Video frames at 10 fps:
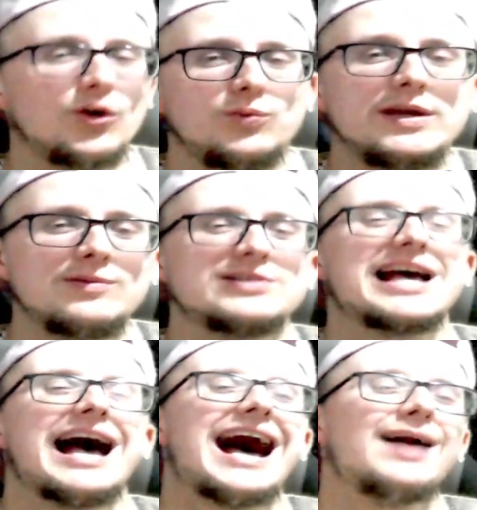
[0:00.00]
we was
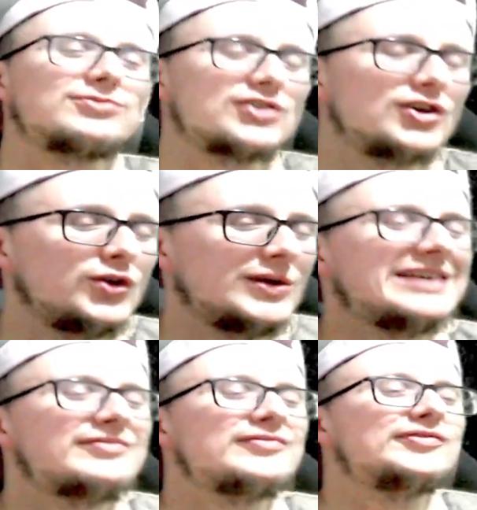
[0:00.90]
absolutely
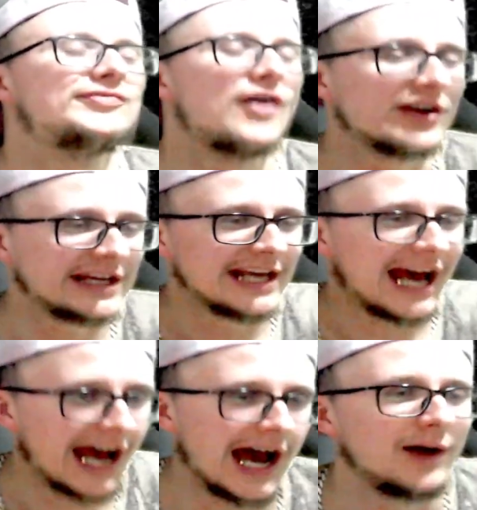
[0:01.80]
fucking
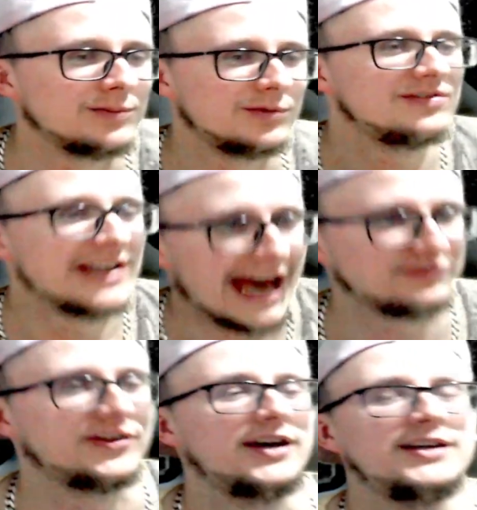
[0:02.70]
howling with
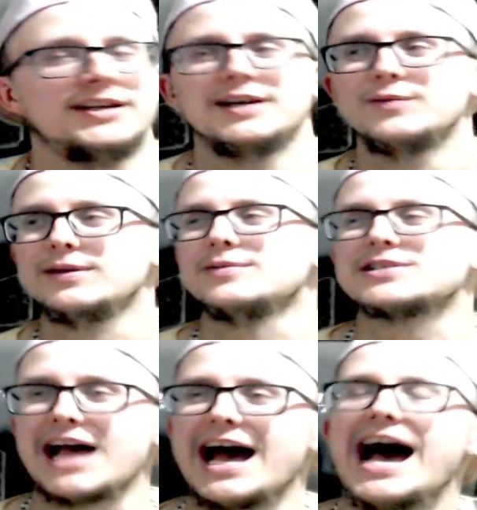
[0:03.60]
laughter. We was
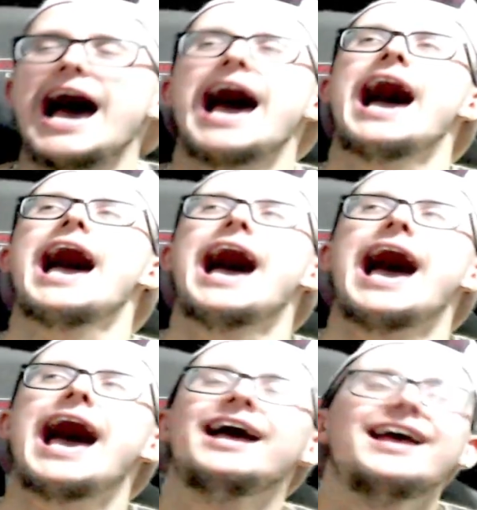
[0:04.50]
like, ha ha
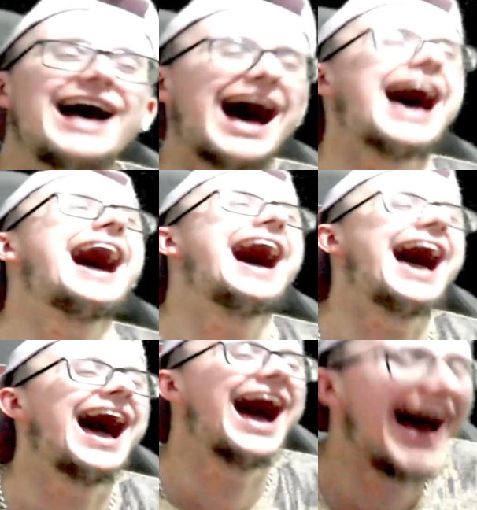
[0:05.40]
ha, ha
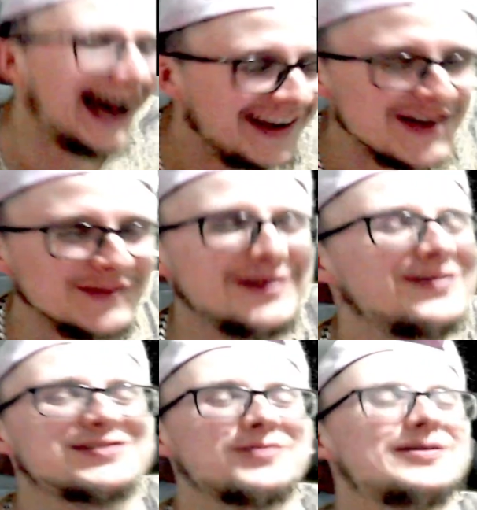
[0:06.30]
ha ha. We
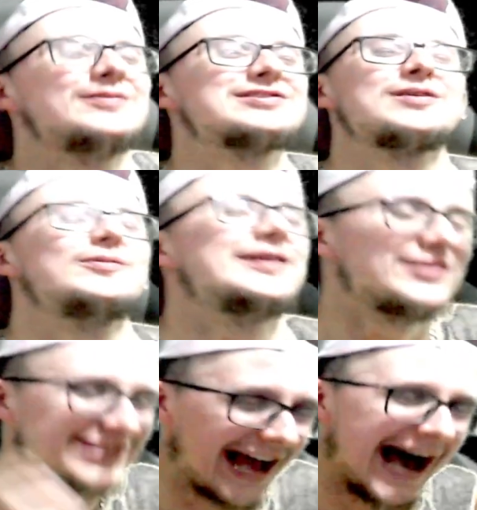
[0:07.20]
was
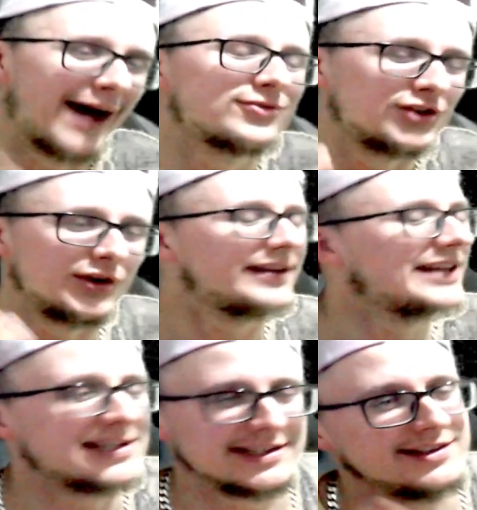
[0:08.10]
absolutely,
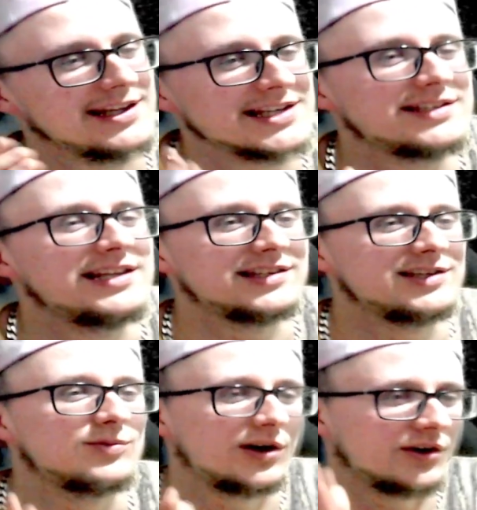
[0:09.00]
this is
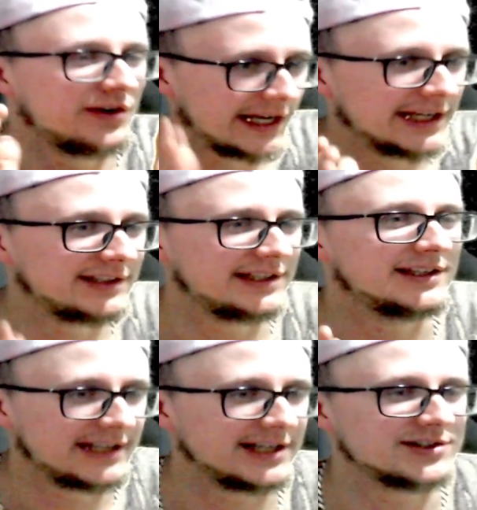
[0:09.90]
what created the
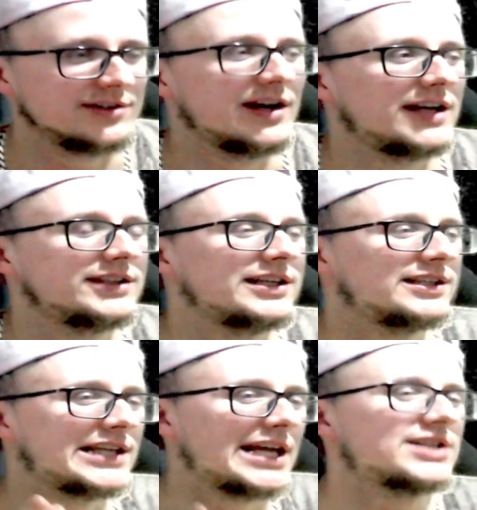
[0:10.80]
addiction, right? The
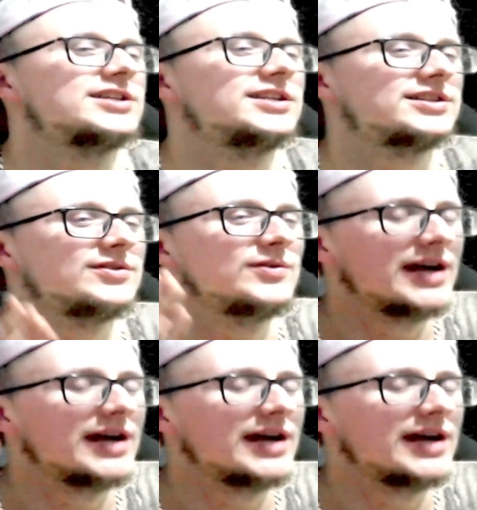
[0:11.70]
addiction to